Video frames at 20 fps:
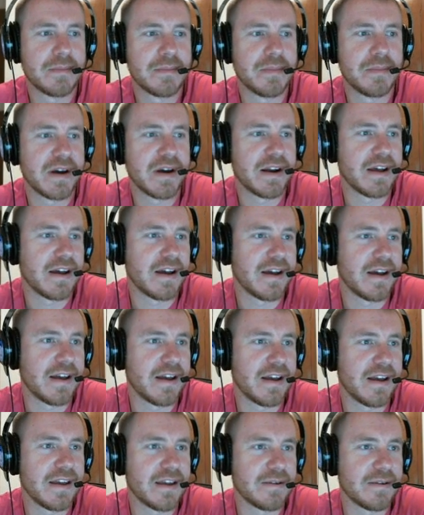but
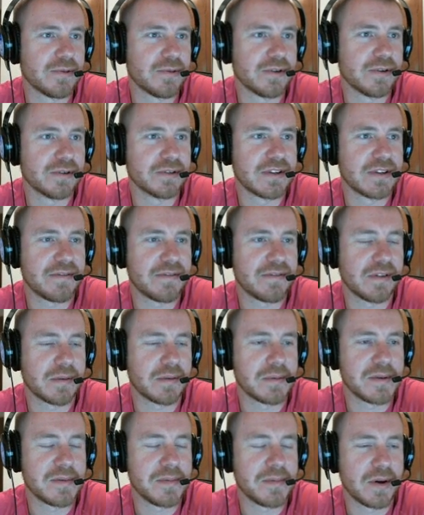it will
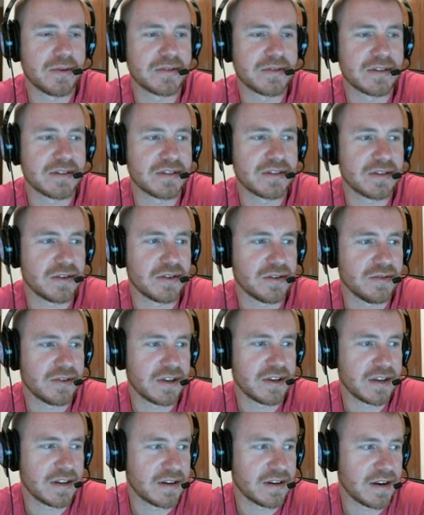definitely be posted so you
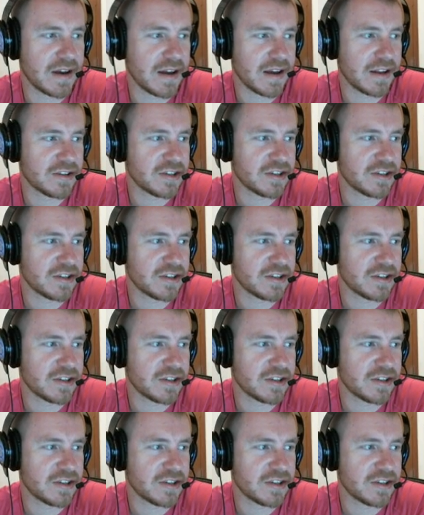can